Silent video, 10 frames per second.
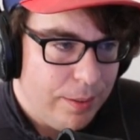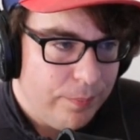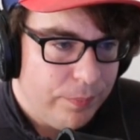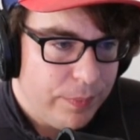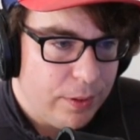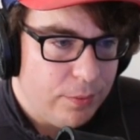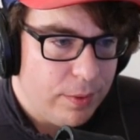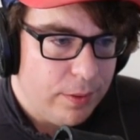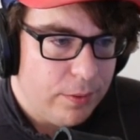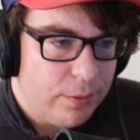Yeah, one of
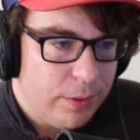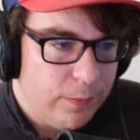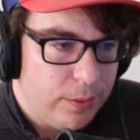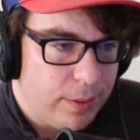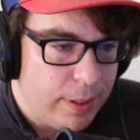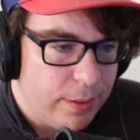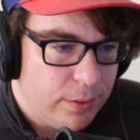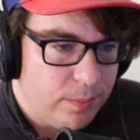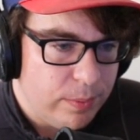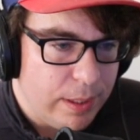the only few ice
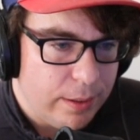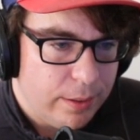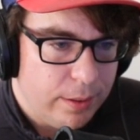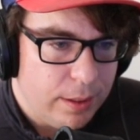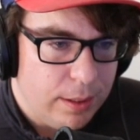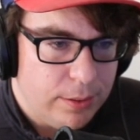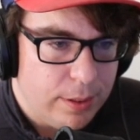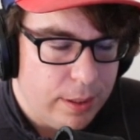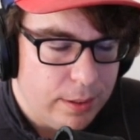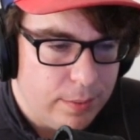block thingies that
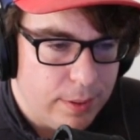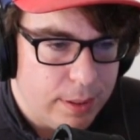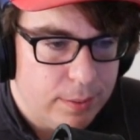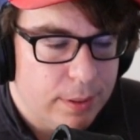I interact with.